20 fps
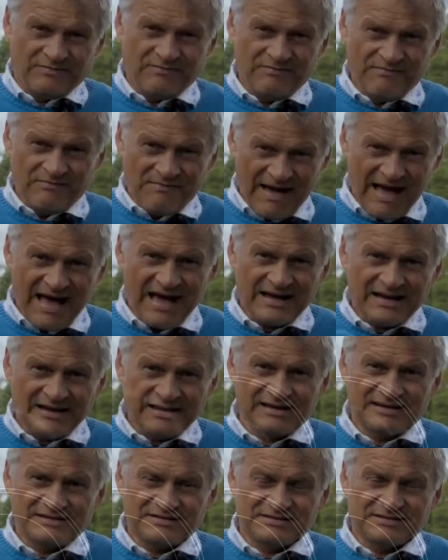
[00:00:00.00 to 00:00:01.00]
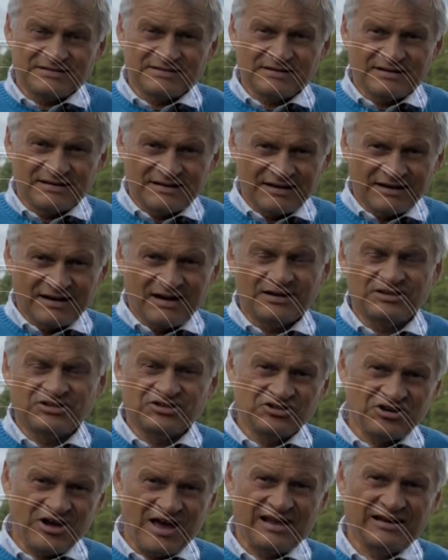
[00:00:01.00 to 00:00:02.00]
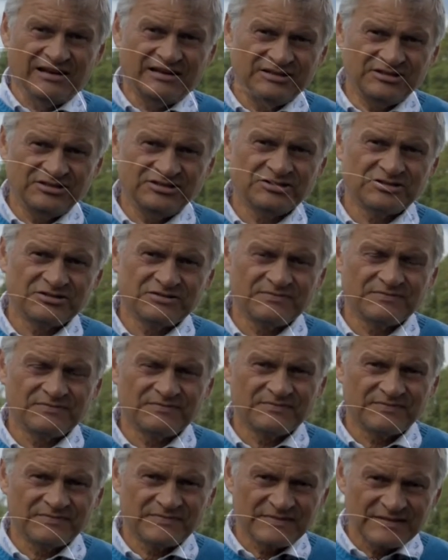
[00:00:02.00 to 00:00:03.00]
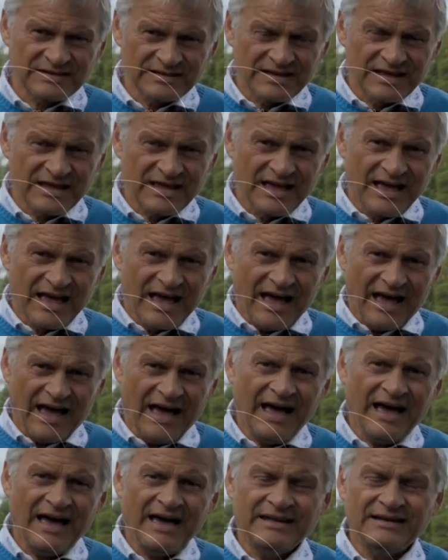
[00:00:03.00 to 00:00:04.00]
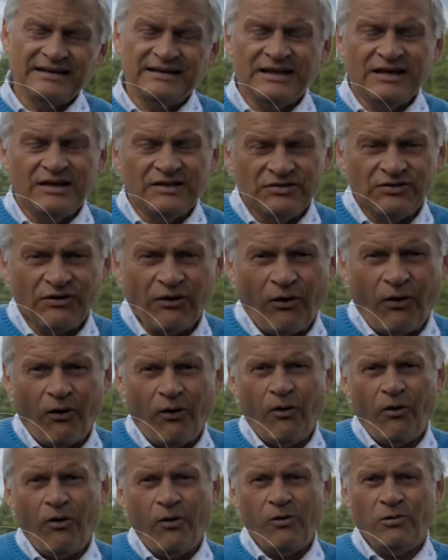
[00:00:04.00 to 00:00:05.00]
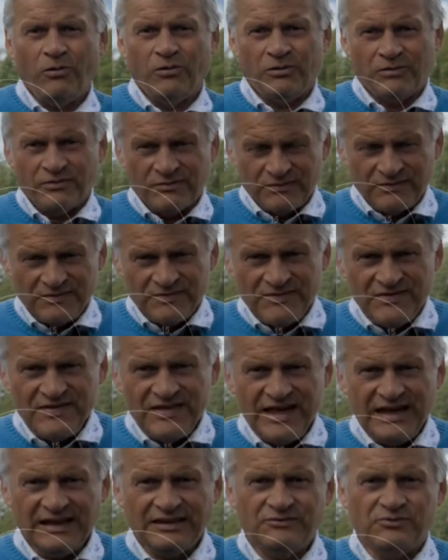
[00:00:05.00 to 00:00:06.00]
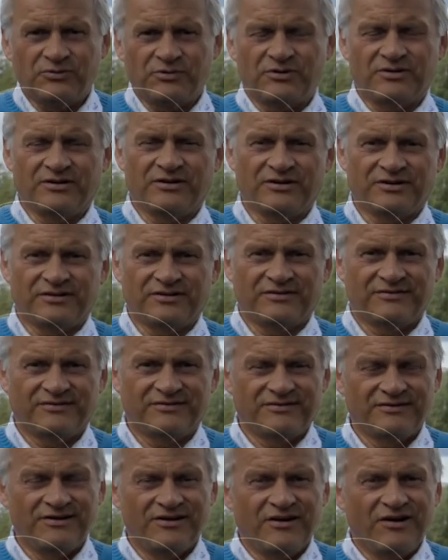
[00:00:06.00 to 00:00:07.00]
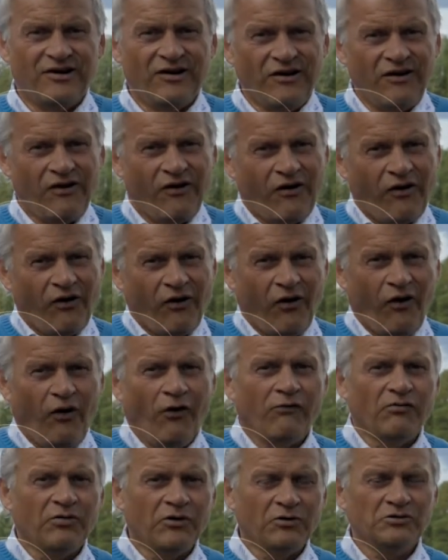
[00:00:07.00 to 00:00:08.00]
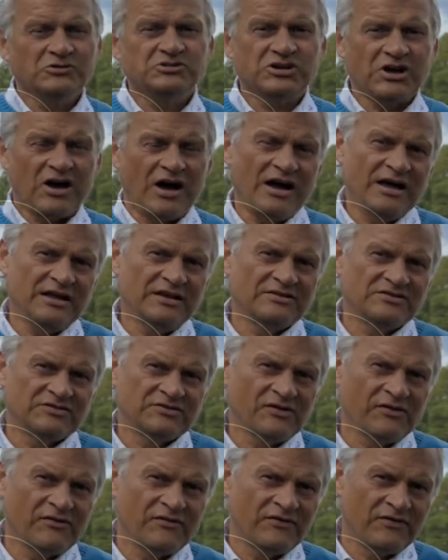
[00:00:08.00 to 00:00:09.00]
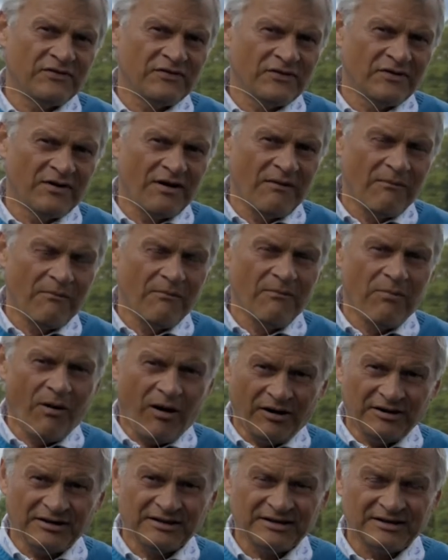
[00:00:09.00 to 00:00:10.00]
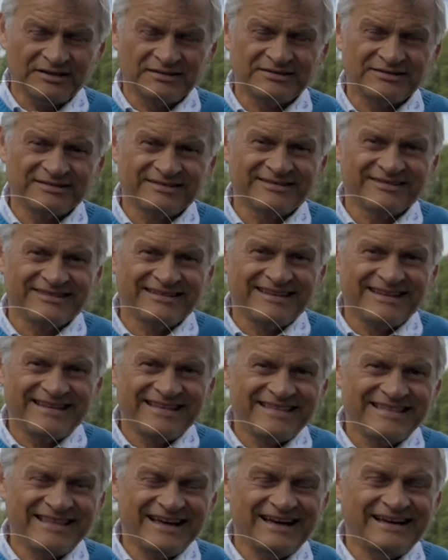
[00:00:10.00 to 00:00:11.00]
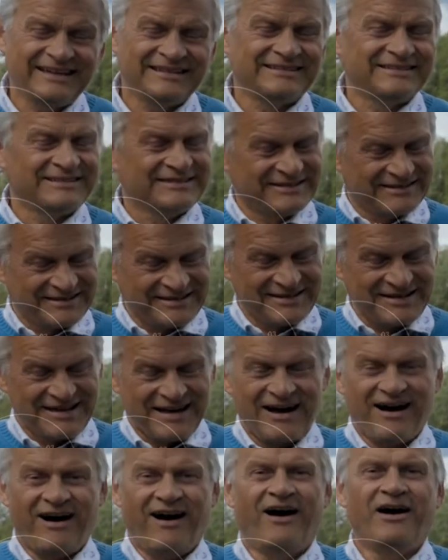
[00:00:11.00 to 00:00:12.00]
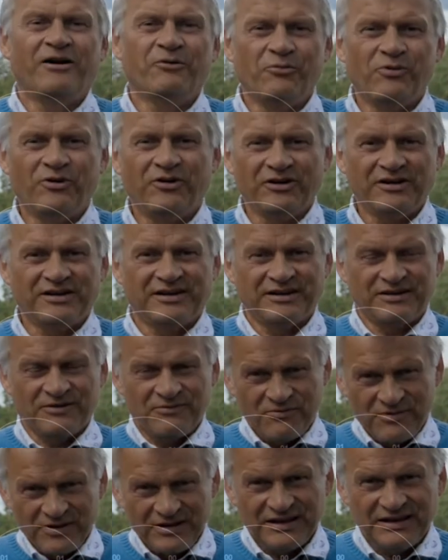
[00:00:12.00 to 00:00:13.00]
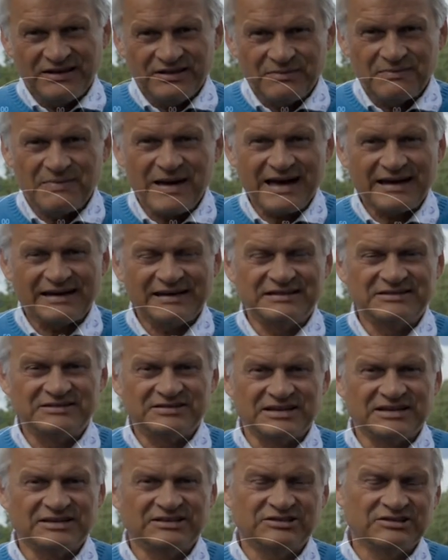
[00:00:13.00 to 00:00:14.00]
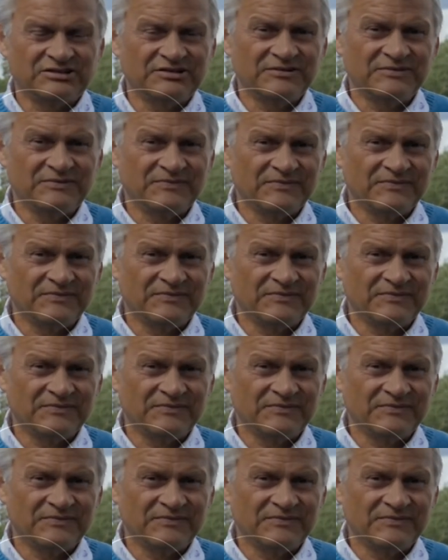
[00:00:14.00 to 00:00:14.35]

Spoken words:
Banks got challenged, and the whole network of those kinds of bodies that are working within the banking sector